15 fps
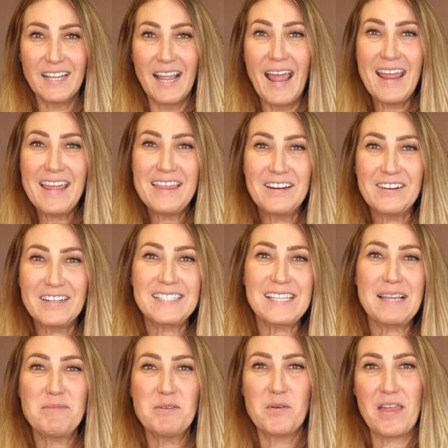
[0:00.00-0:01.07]
Hey there, it's
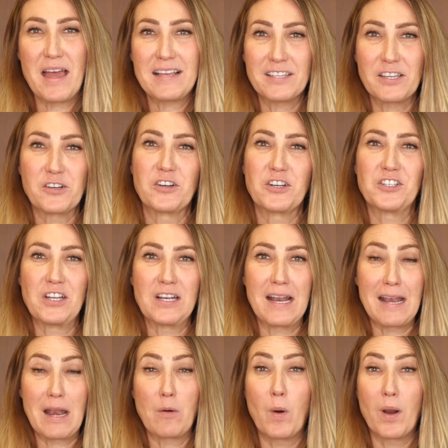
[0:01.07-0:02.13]
Amy with Ask a Christian,
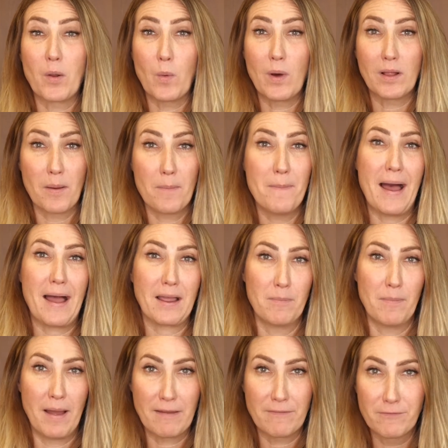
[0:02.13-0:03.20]
and I want to welcome back
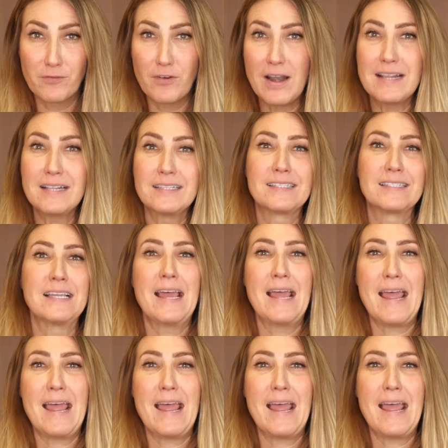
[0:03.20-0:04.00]
my friends